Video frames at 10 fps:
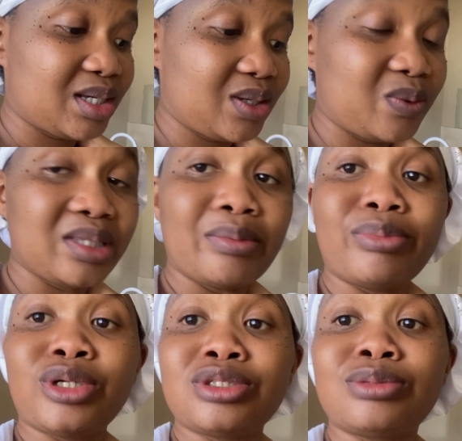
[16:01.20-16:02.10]
when the
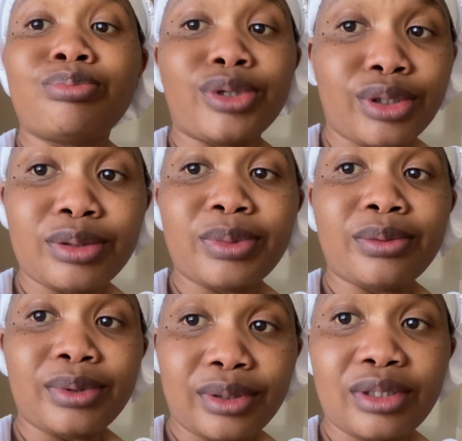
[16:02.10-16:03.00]
bird's bird,
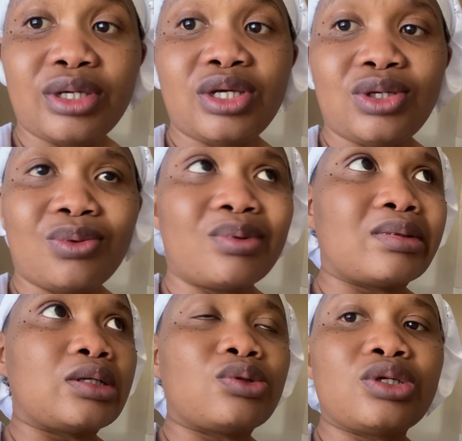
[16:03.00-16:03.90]
baby, you will
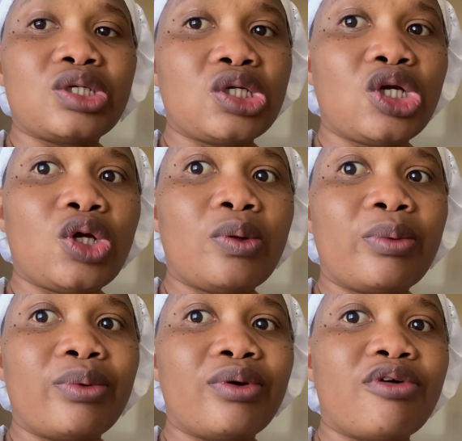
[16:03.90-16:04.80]
literally
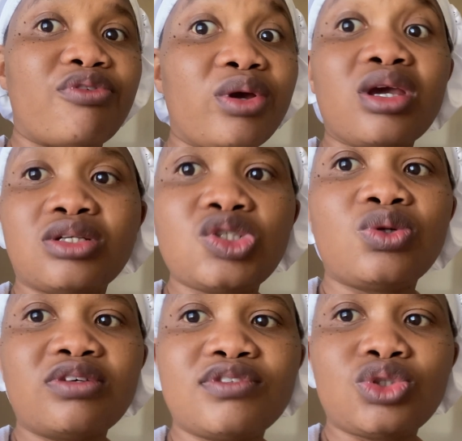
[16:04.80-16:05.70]
uh, forget you
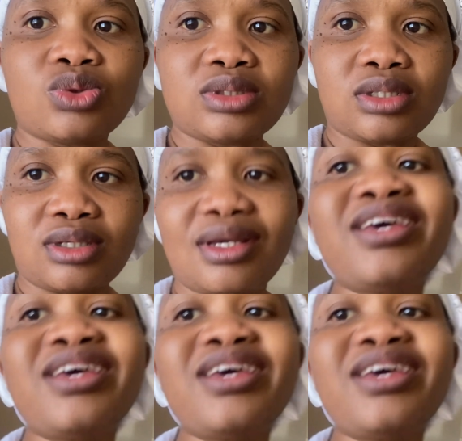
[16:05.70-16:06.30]
live in Jersey.